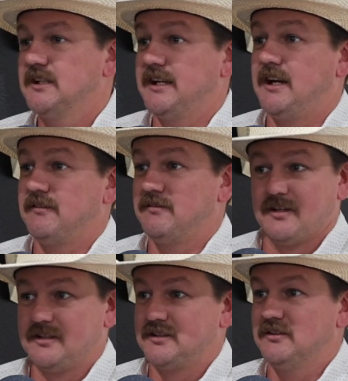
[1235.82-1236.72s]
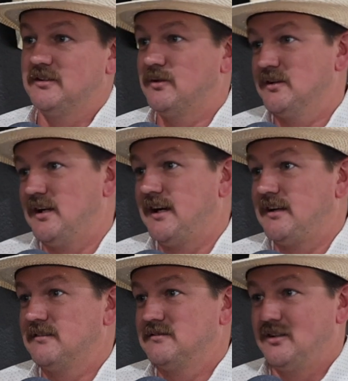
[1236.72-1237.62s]
And I forgot to do it. It wasn't like,
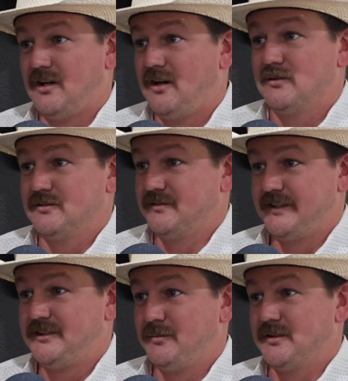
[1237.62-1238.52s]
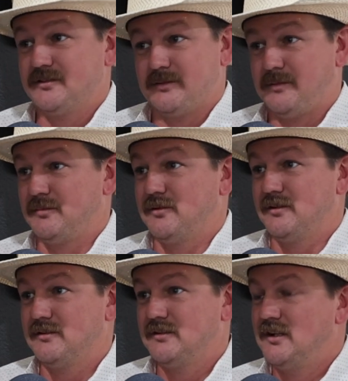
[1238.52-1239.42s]
if he told me to do something, I'm doing
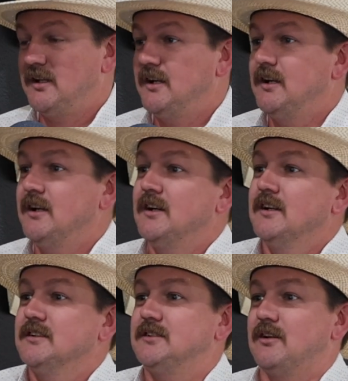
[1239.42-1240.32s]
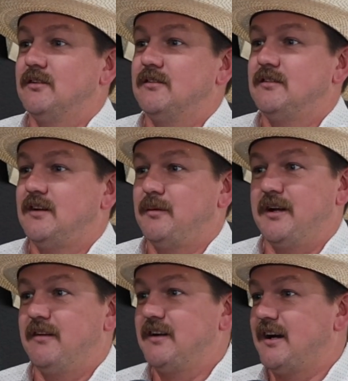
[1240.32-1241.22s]
it. So, I
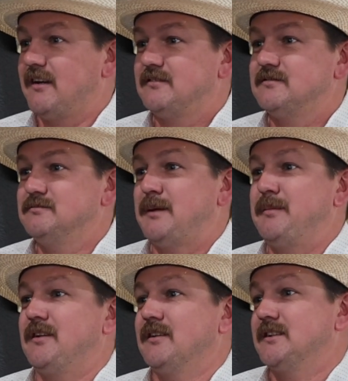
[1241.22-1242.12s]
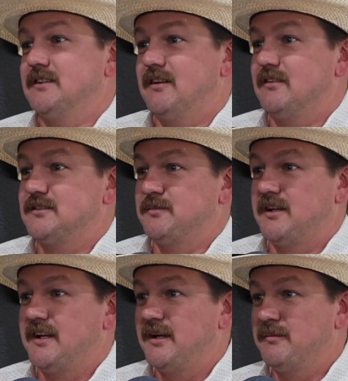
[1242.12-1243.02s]
mean, I've got maybe $13 to my
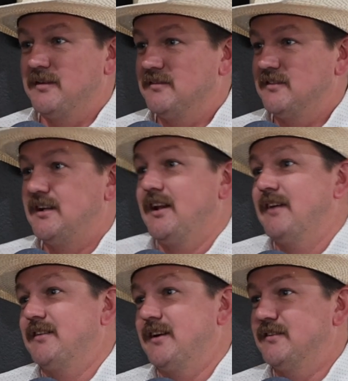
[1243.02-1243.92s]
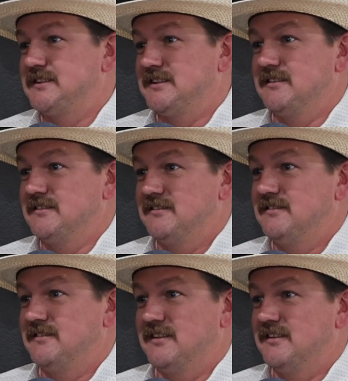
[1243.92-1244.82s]
name, and 11 of it's in
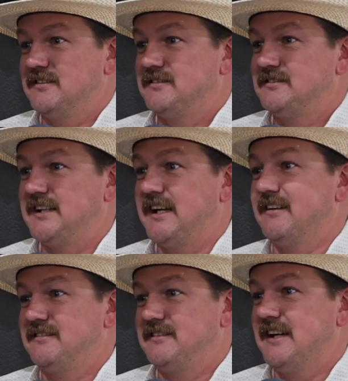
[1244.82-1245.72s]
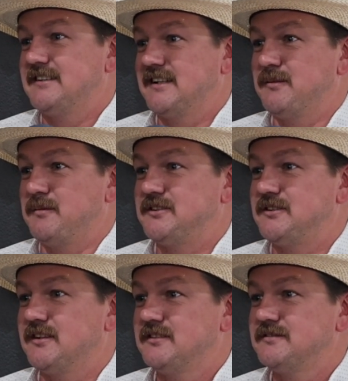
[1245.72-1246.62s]
the gas tank of my
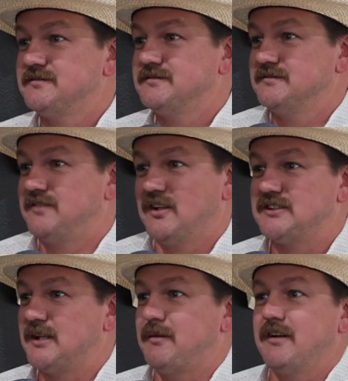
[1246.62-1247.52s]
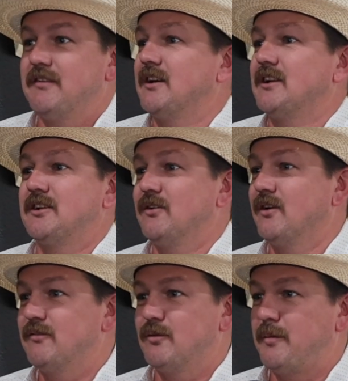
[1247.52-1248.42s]
truck. First time I've ever got to go to
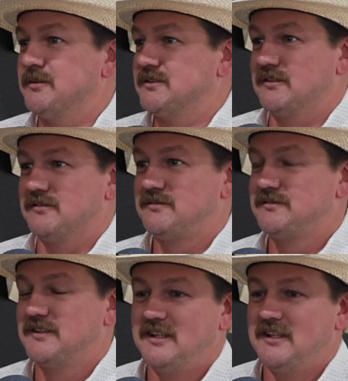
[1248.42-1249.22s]
Greenville by myself.